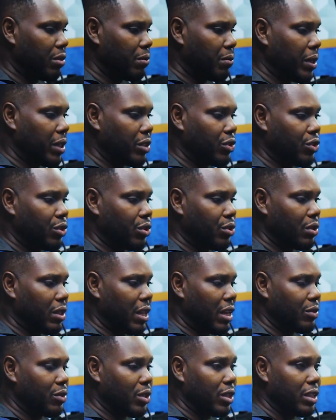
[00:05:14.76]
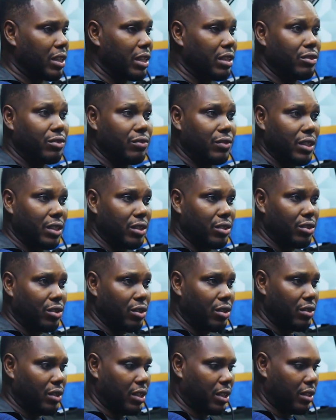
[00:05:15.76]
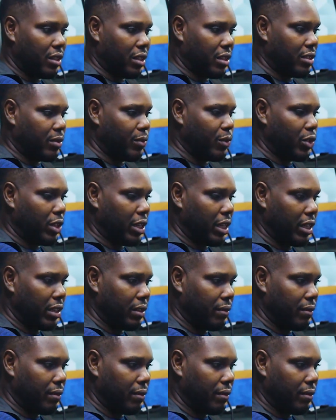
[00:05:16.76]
Page 2, that's how you get to read the story this morning.